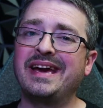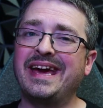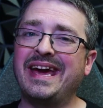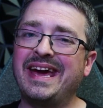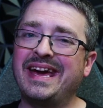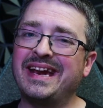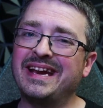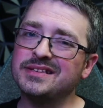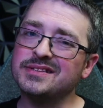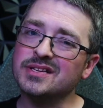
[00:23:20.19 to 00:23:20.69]

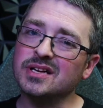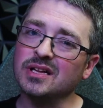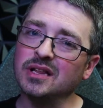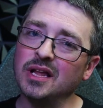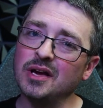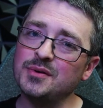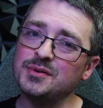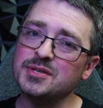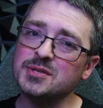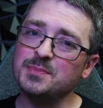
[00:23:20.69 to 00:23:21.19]
and it's
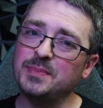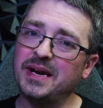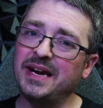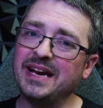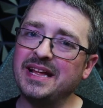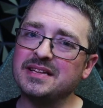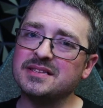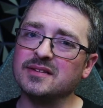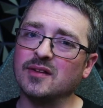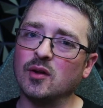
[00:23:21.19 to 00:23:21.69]
close but it
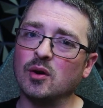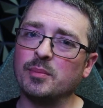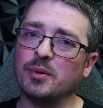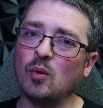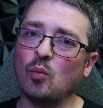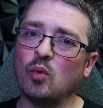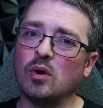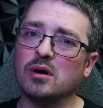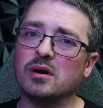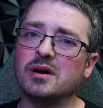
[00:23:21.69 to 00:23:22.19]
needs a little bit
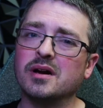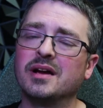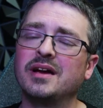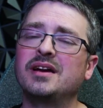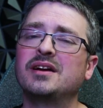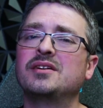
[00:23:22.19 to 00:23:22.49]
of work,